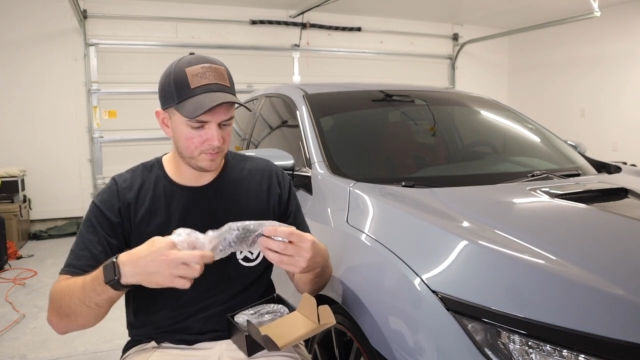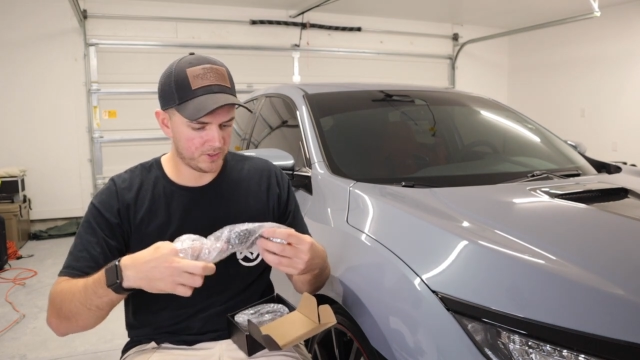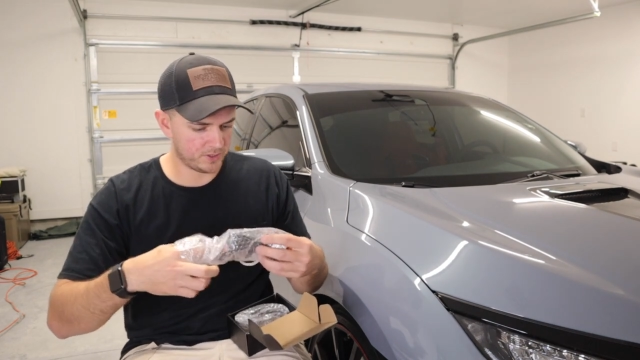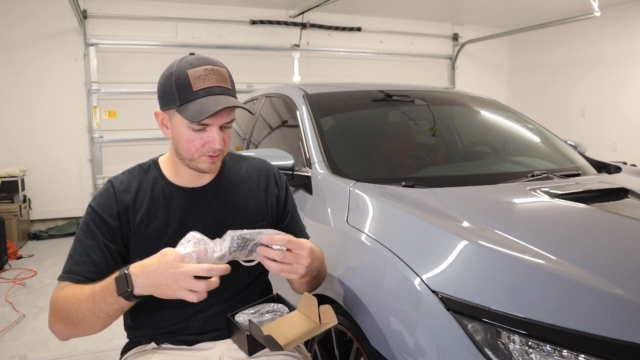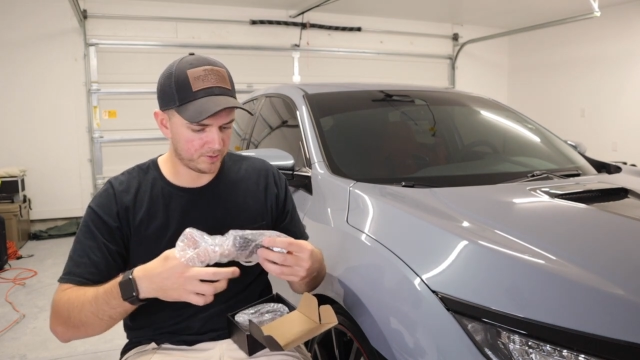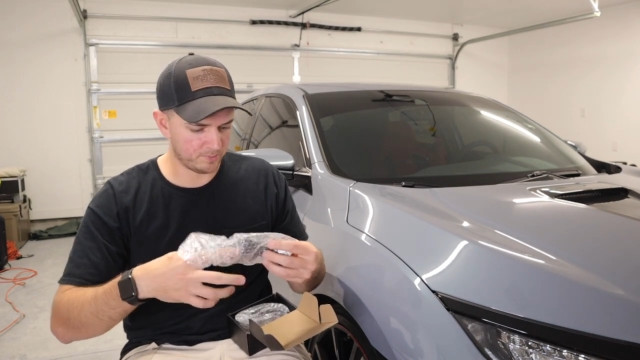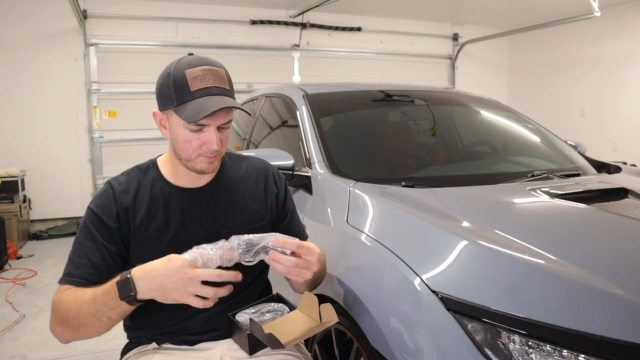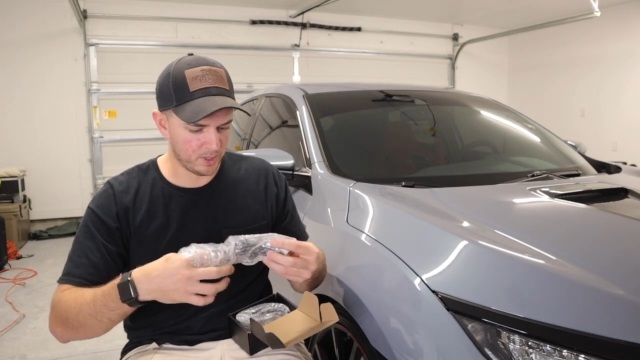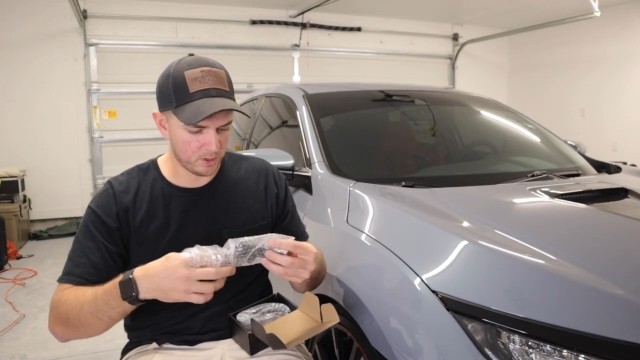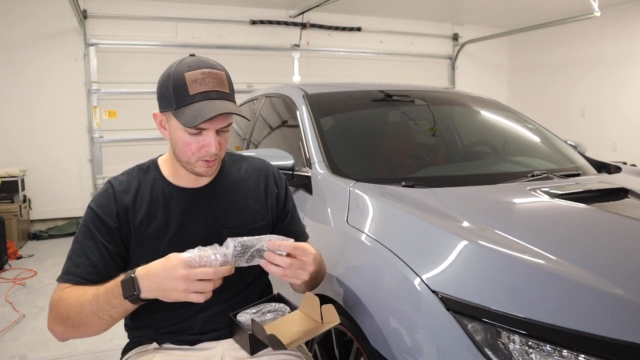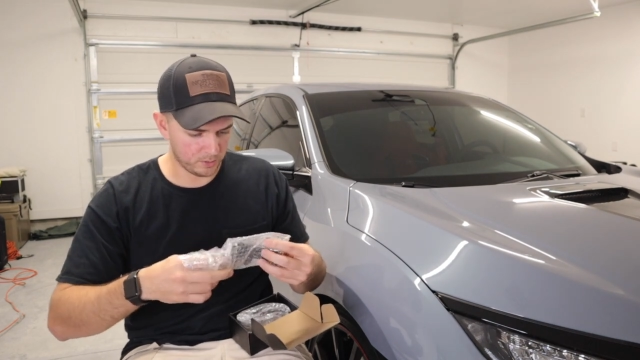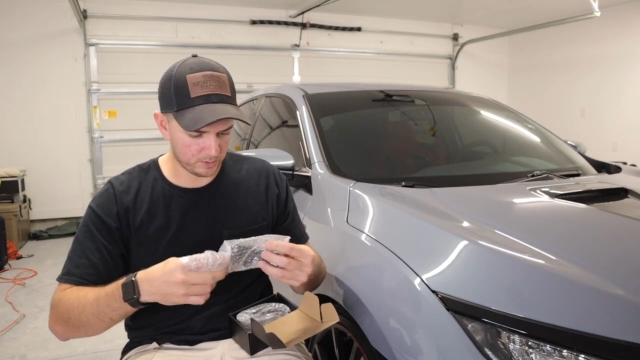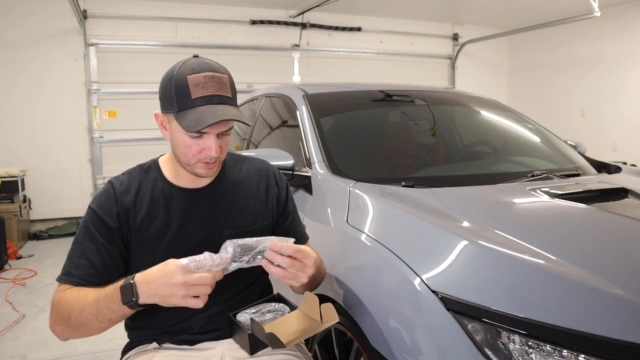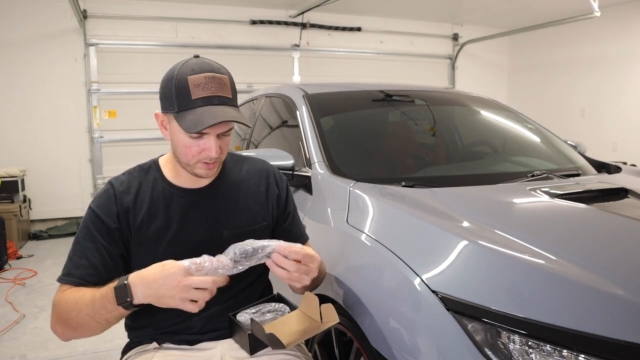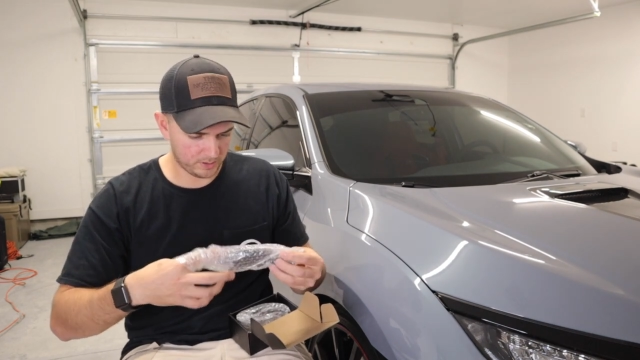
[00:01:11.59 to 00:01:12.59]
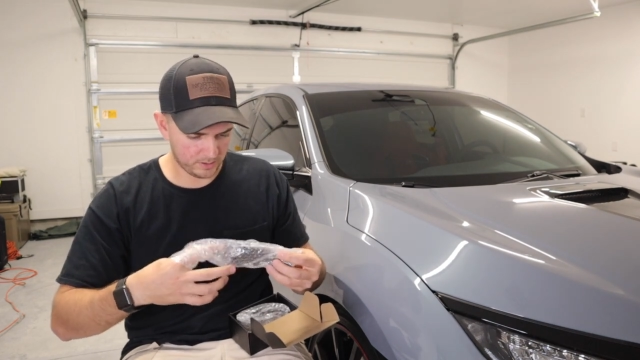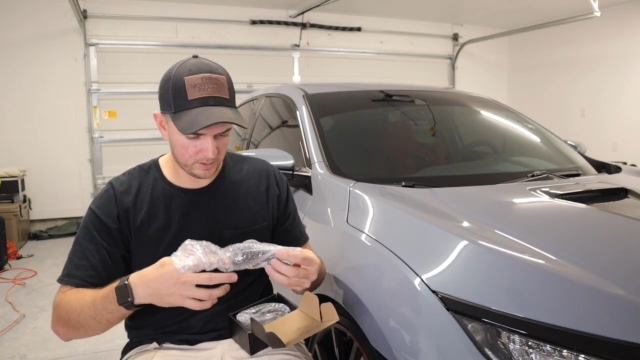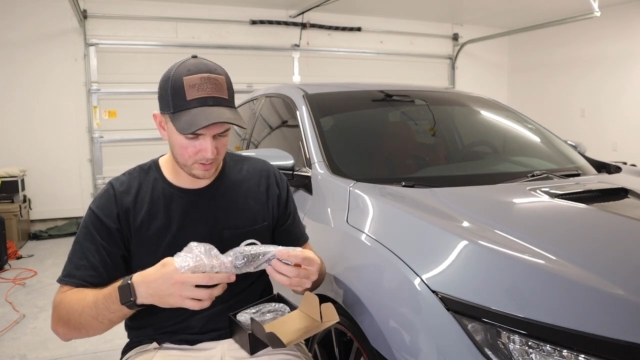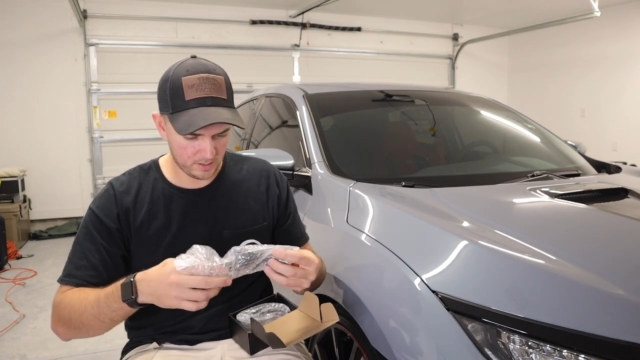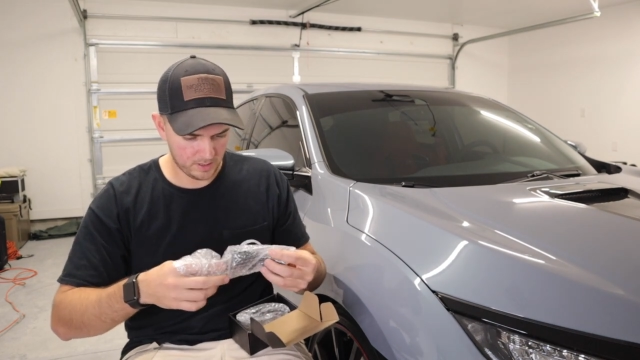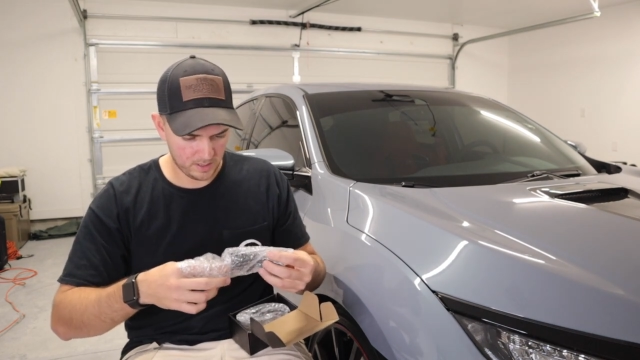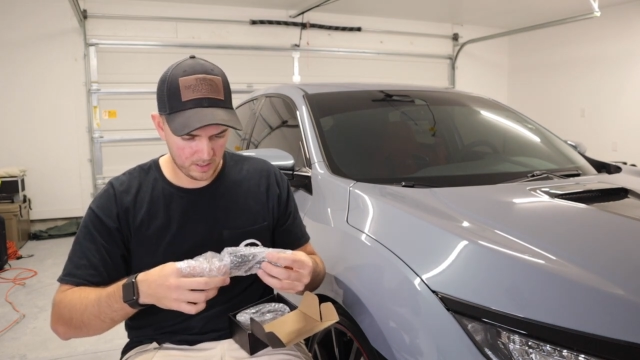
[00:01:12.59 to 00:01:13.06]
smoked
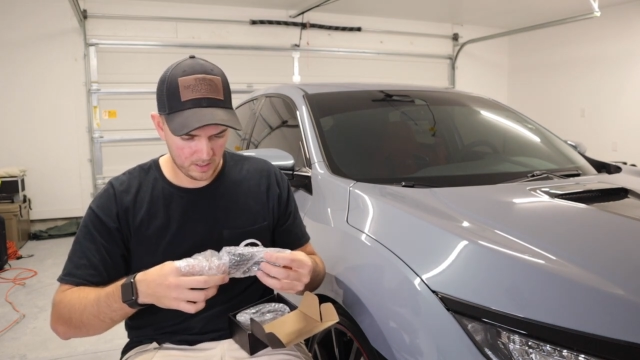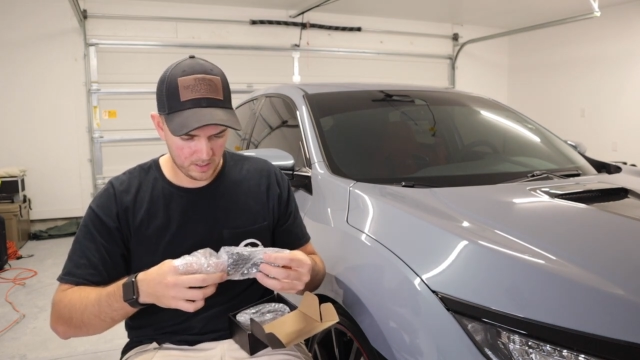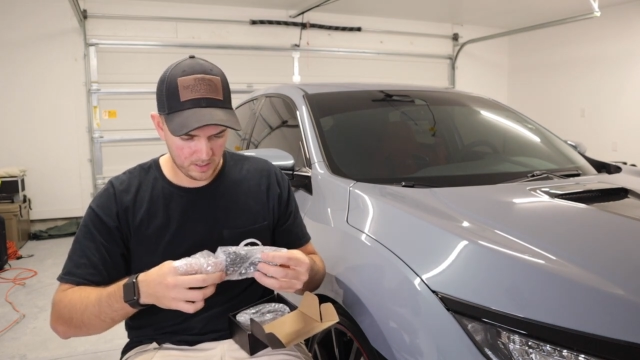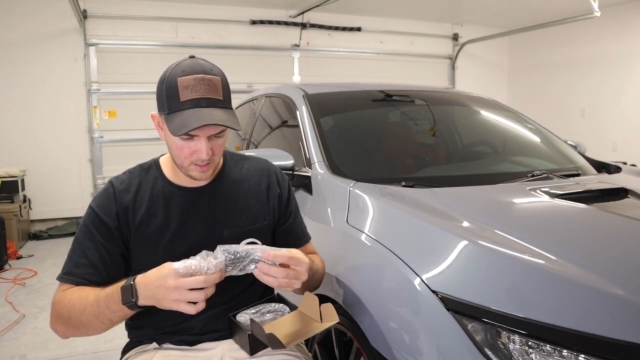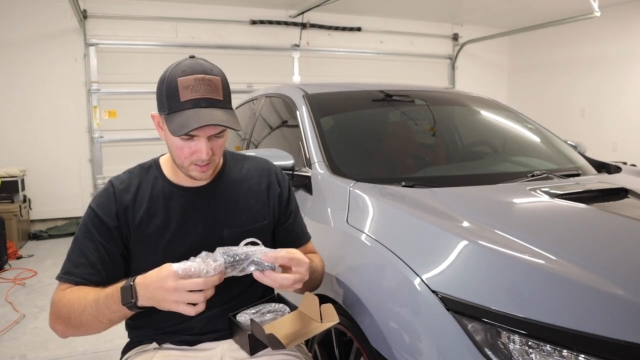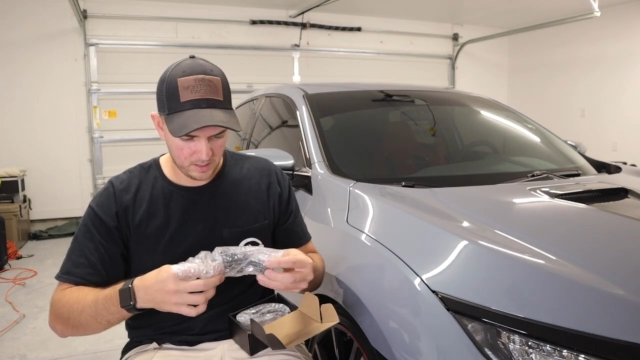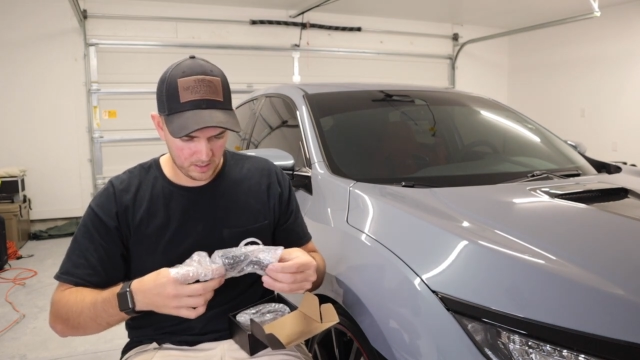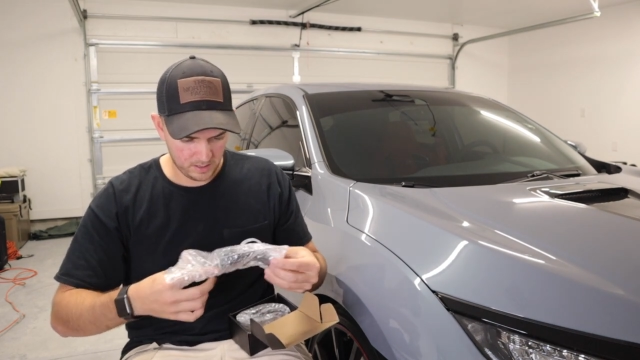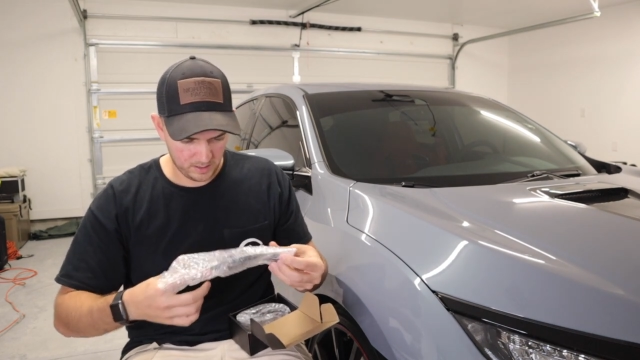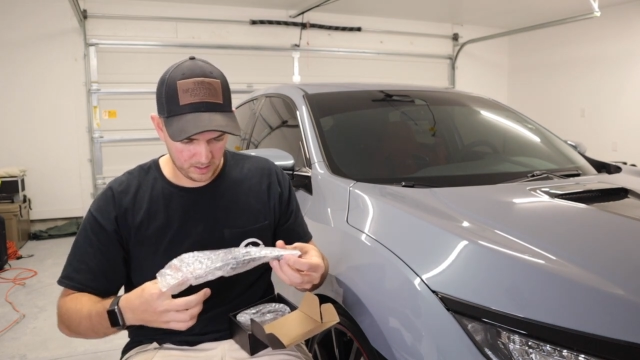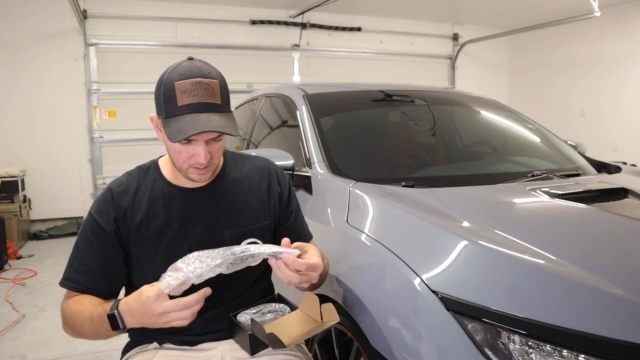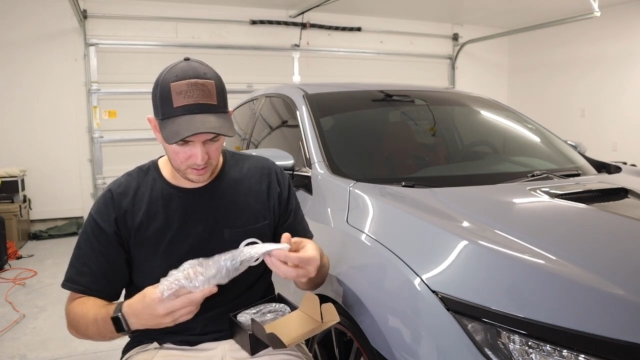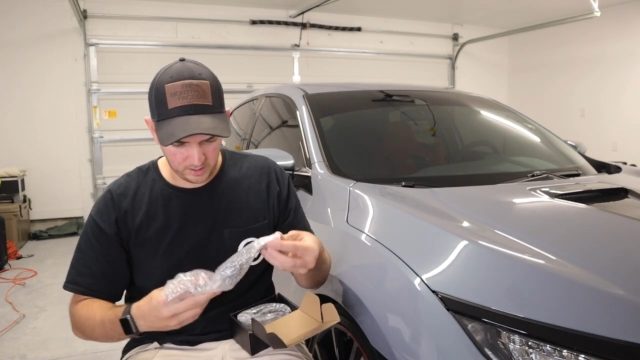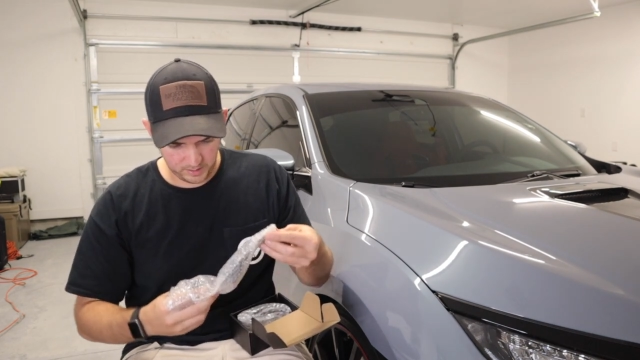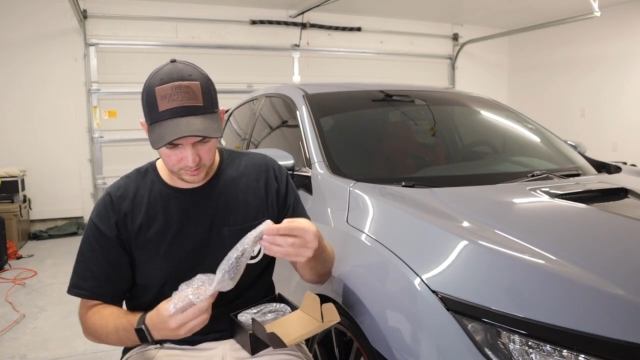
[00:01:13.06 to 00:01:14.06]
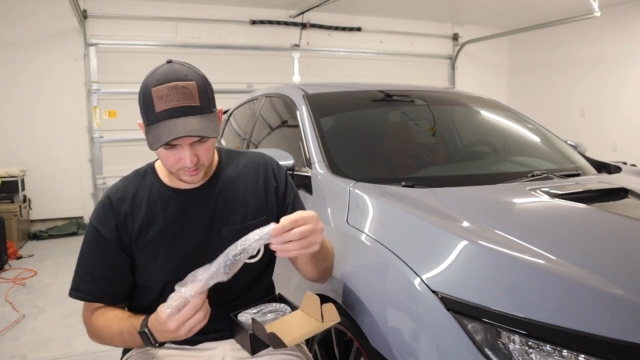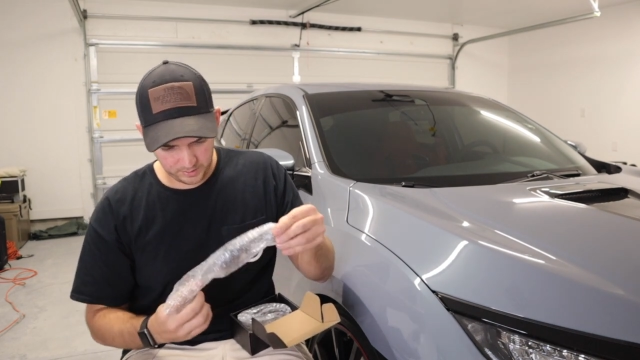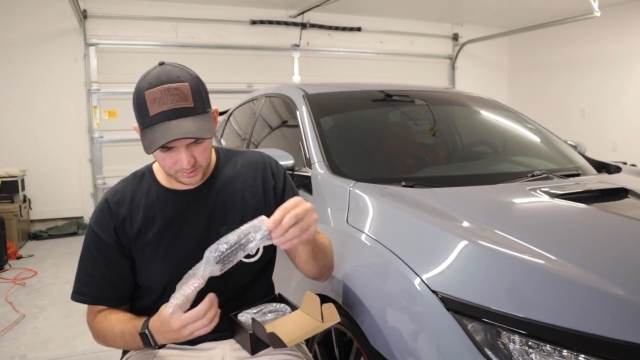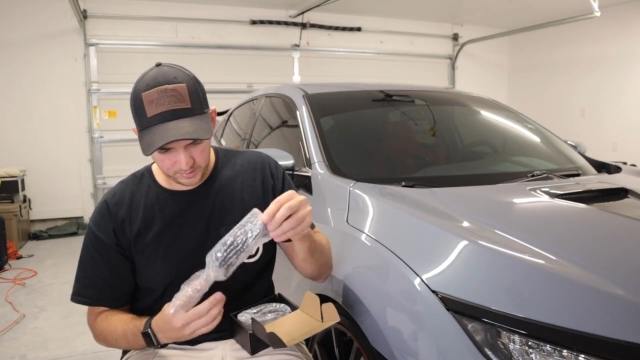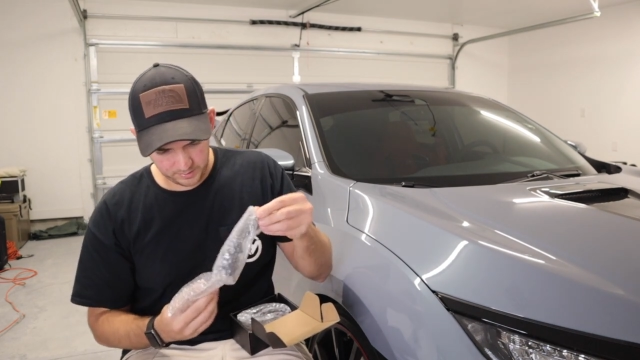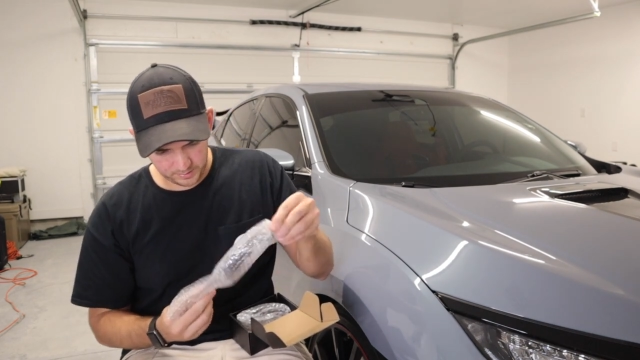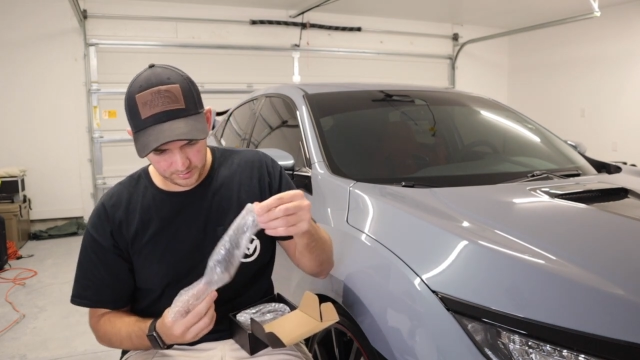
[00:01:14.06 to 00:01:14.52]
uh,
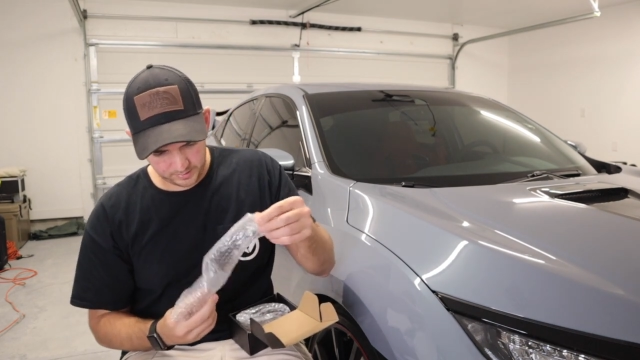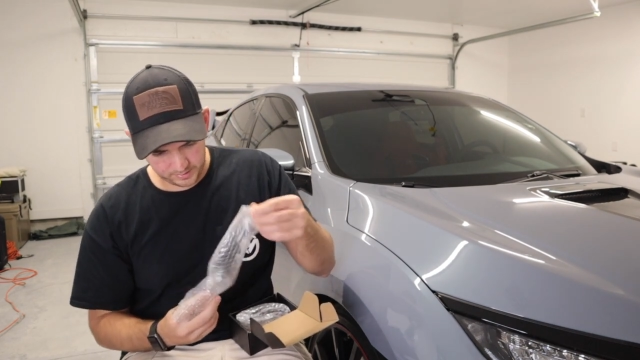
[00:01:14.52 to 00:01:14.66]
turn